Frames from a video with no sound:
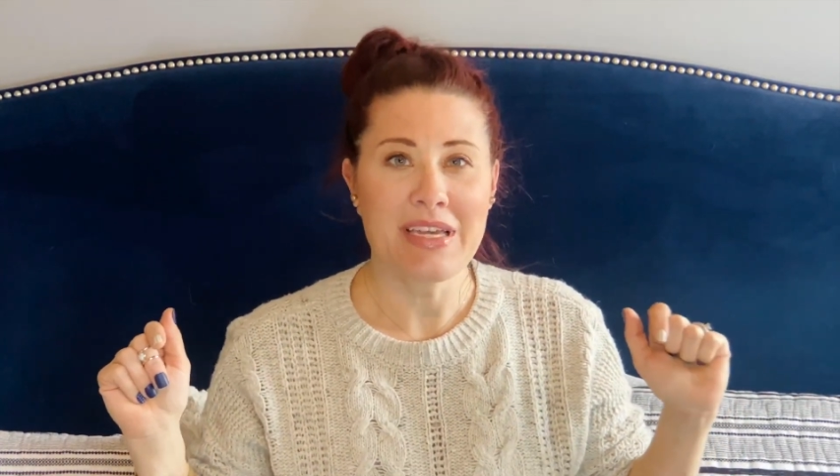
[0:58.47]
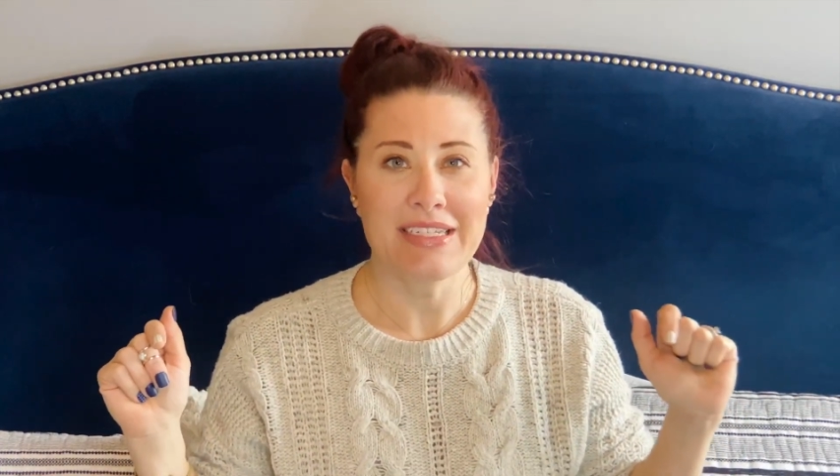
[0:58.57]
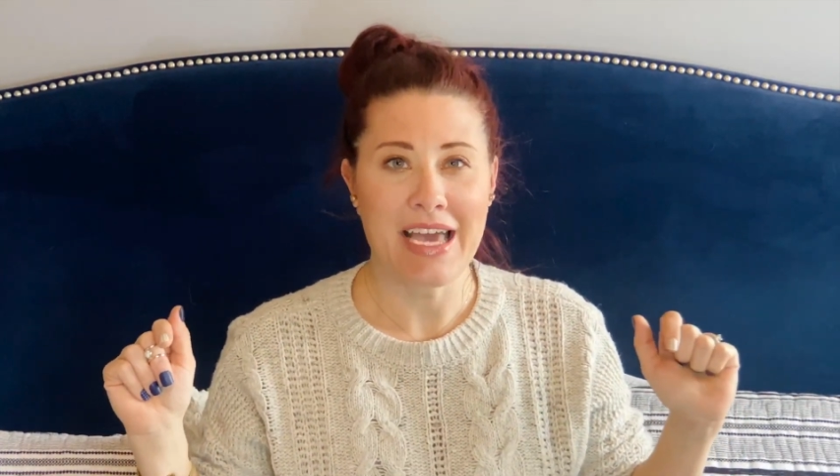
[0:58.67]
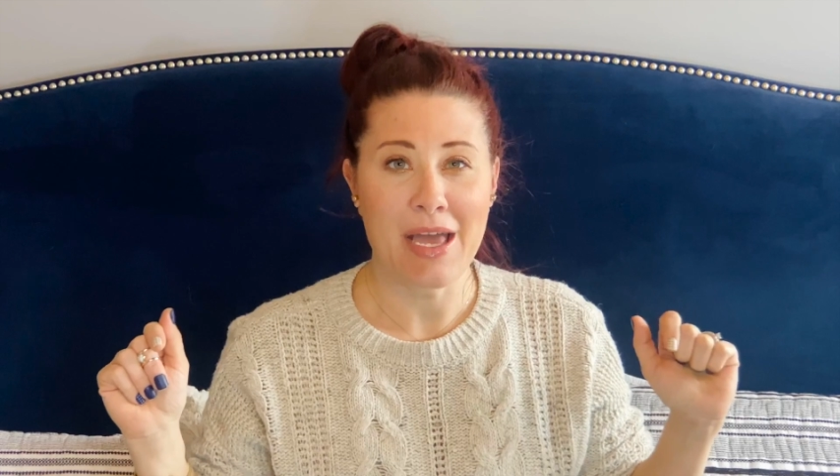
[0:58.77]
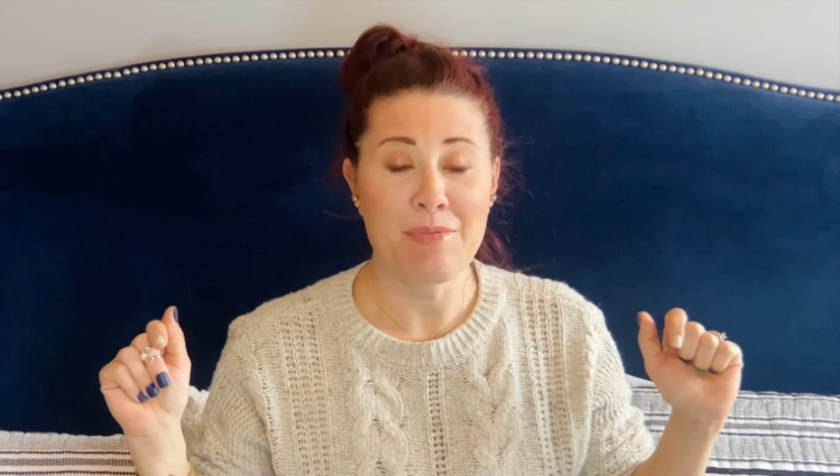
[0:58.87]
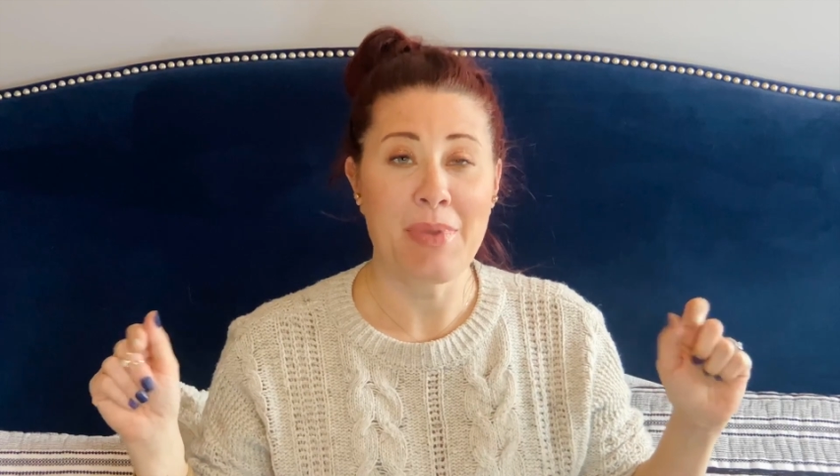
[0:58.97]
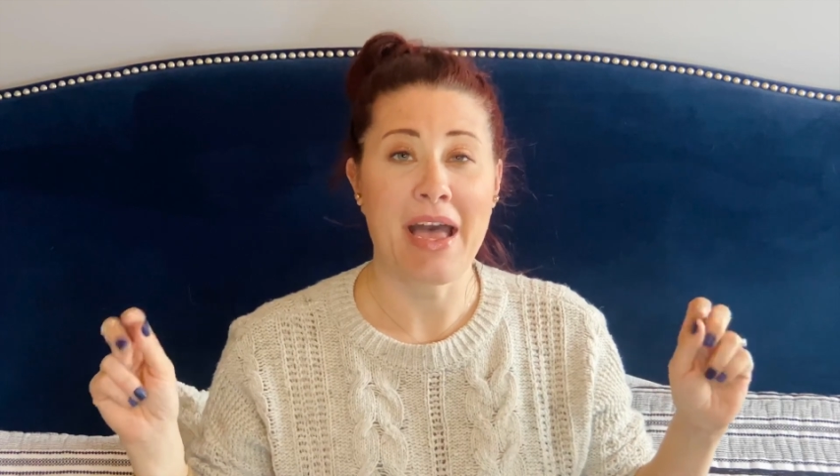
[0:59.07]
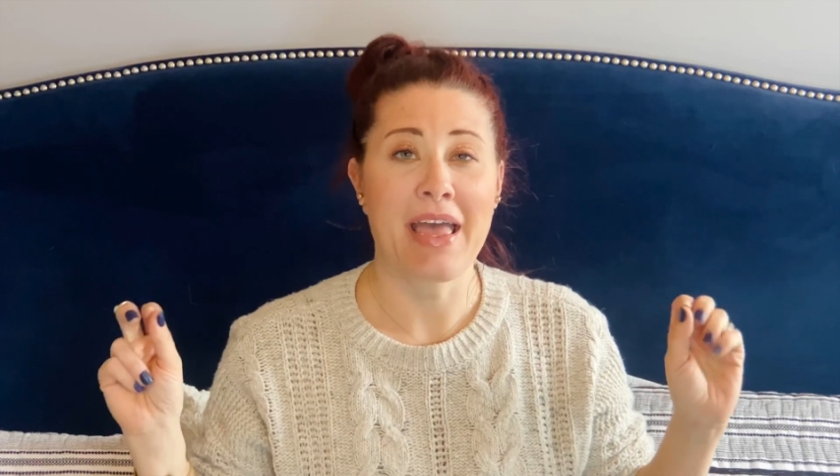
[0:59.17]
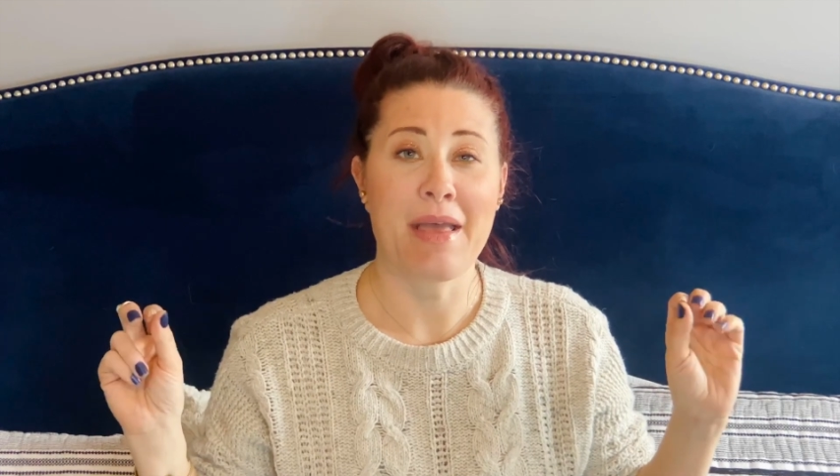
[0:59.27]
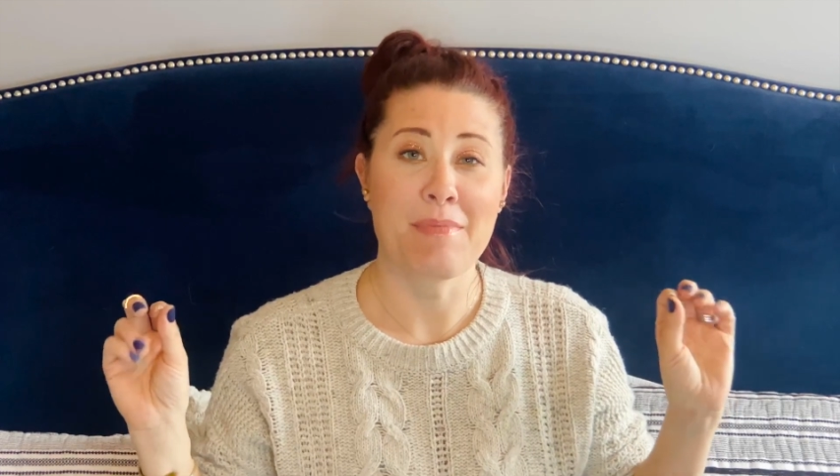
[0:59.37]
done
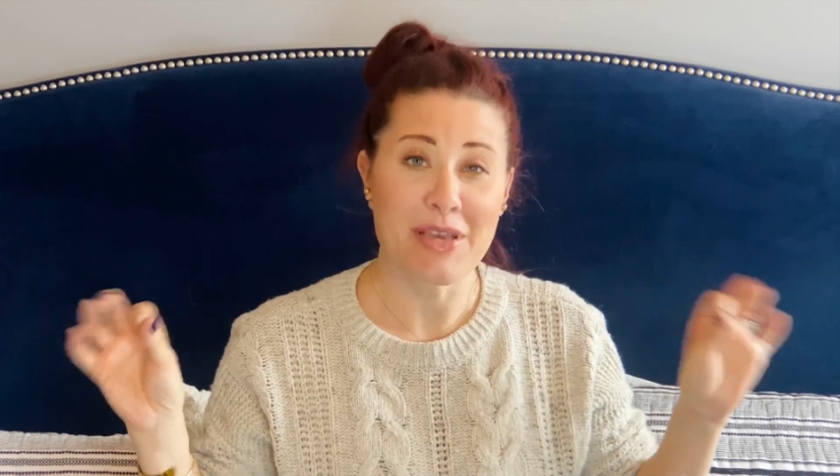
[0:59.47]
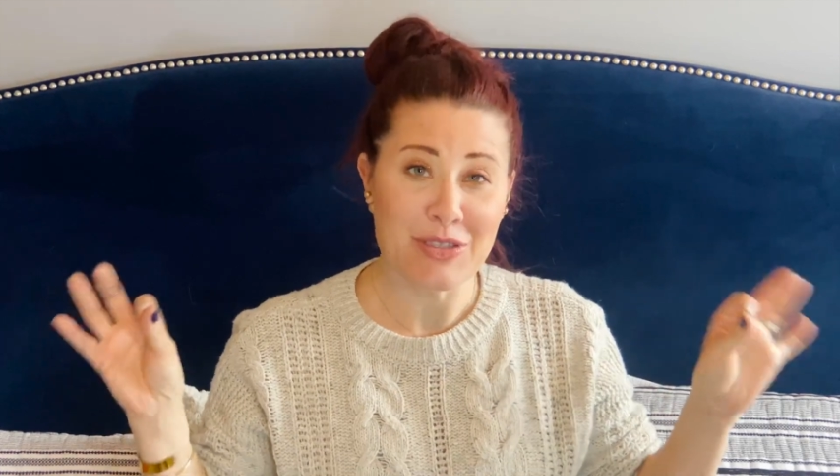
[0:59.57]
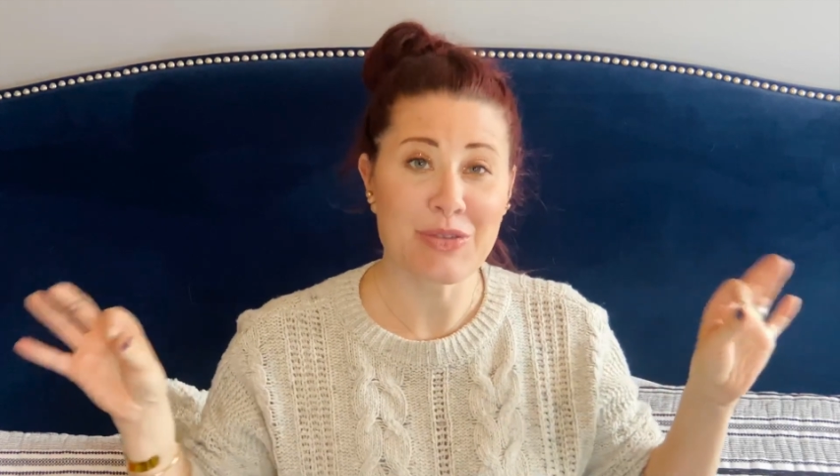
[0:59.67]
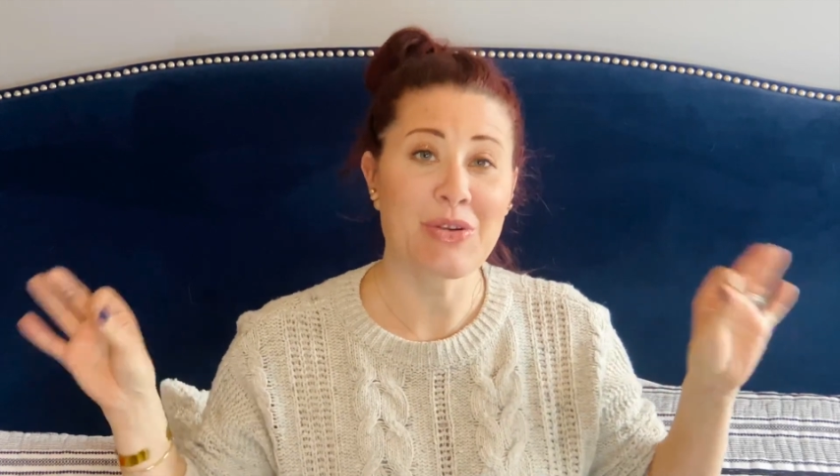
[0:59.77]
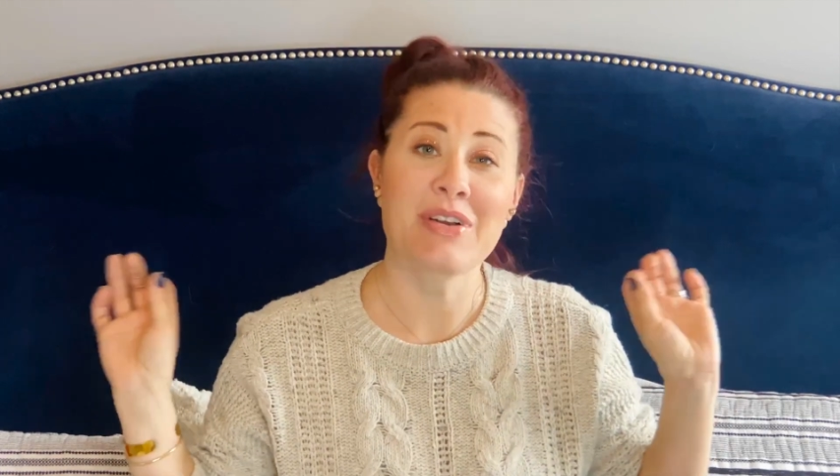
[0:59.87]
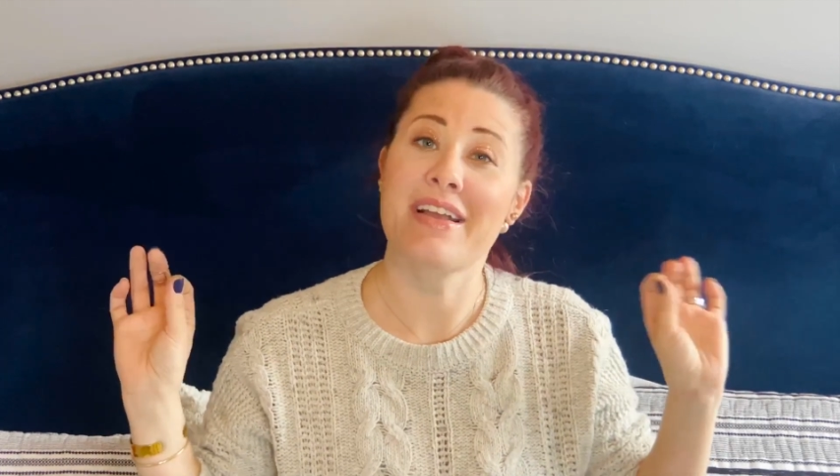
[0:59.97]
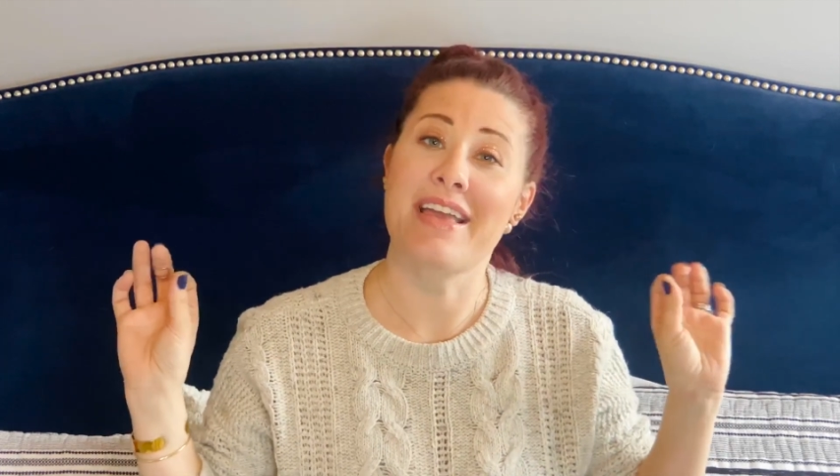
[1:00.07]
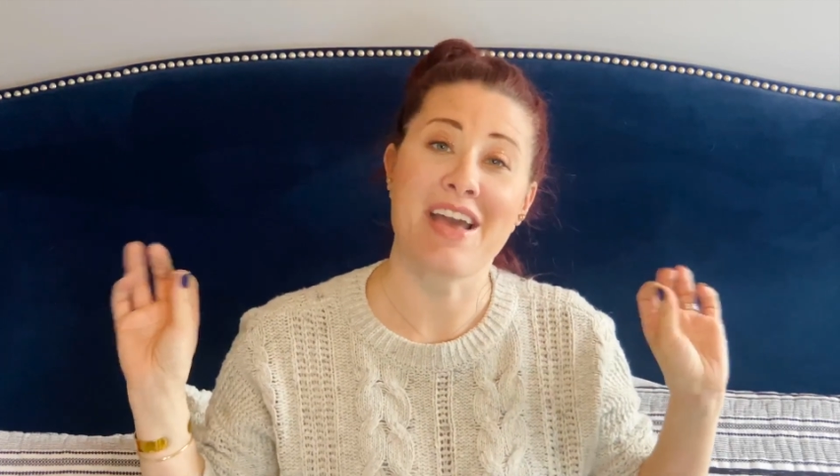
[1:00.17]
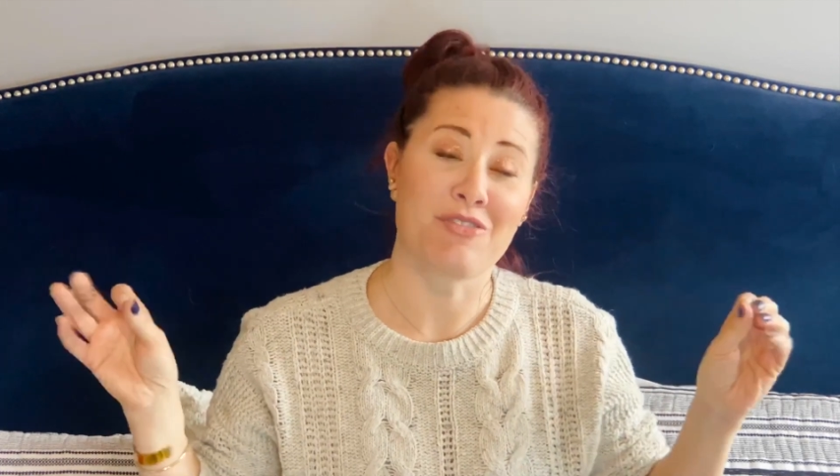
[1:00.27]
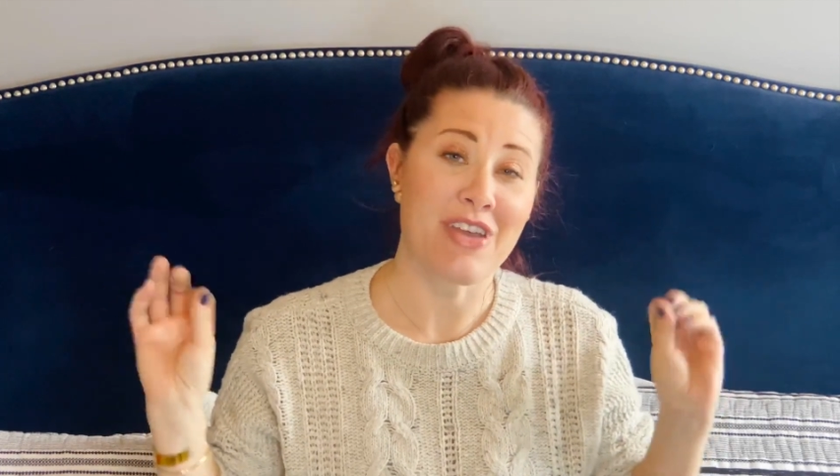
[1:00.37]
by Mansour
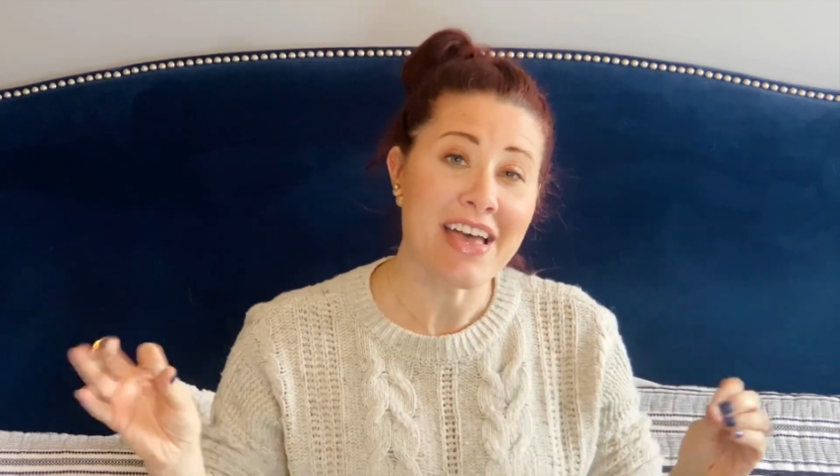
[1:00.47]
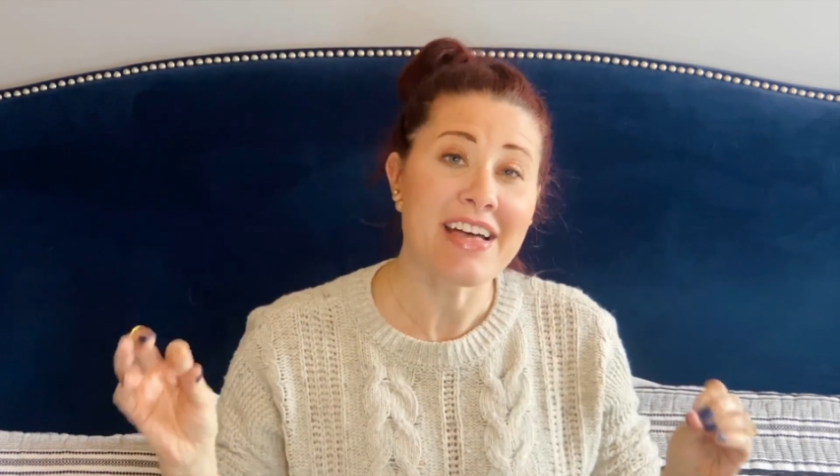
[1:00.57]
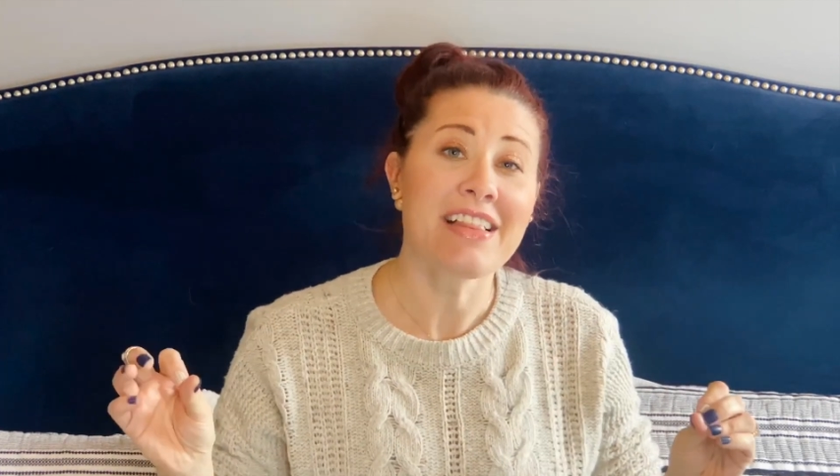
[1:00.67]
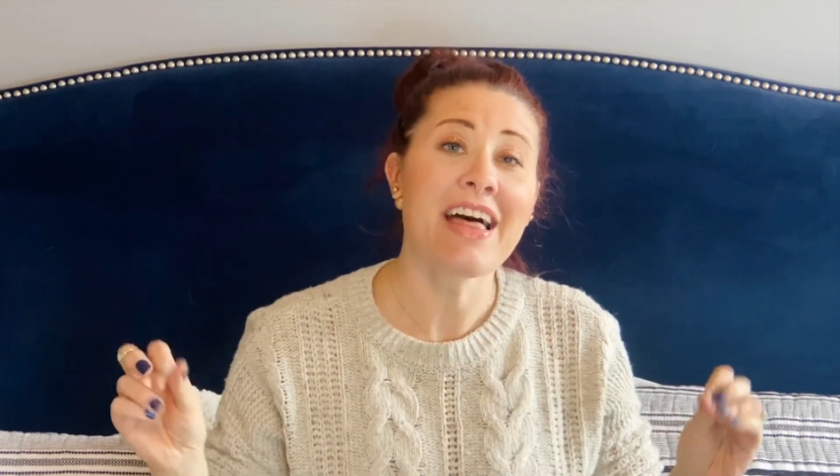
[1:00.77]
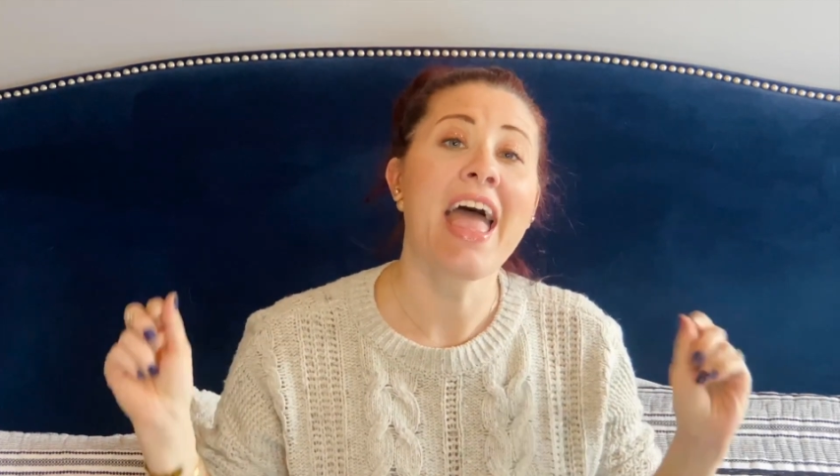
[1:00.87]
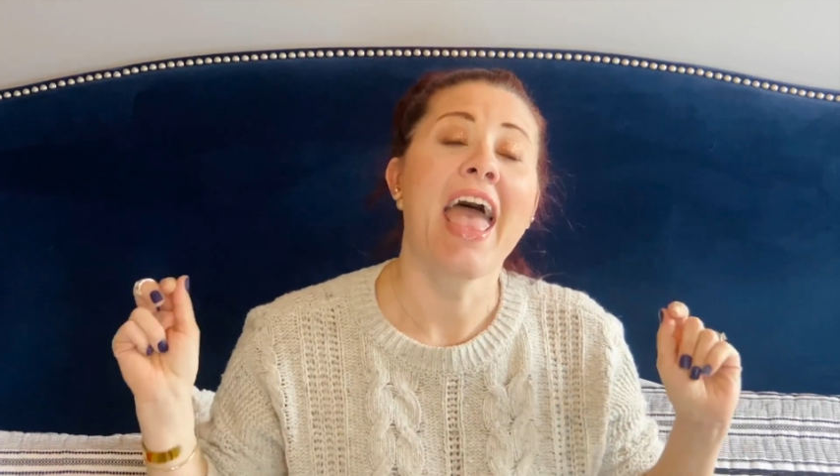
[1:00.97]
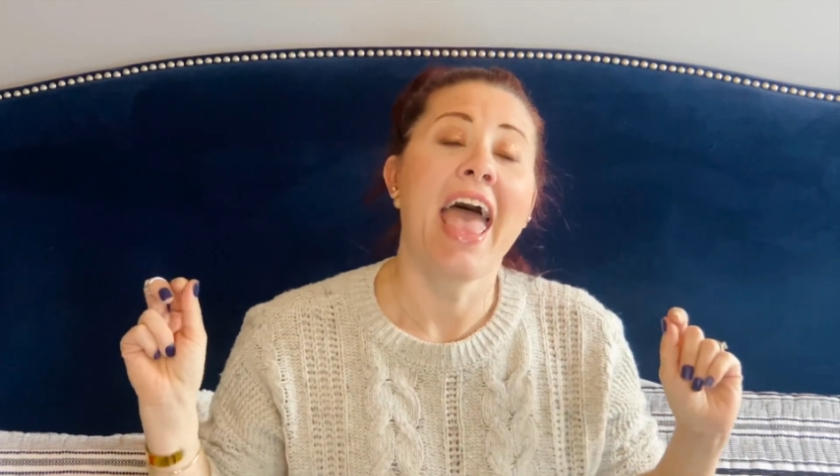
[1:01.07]
Gabriel,